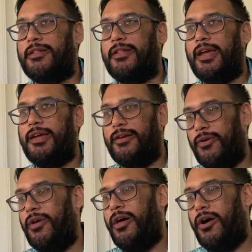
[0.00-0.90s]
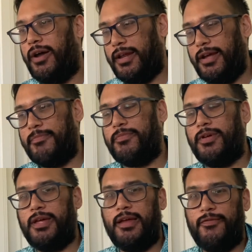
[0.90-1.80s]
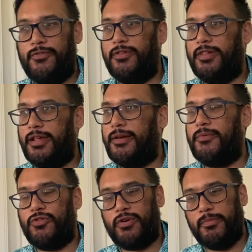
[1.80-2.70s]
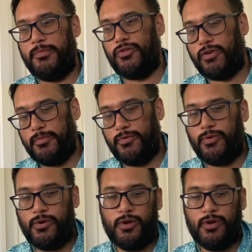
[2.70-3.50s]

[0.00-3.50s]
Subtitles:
Say, I can help you here if you see someone in trouble.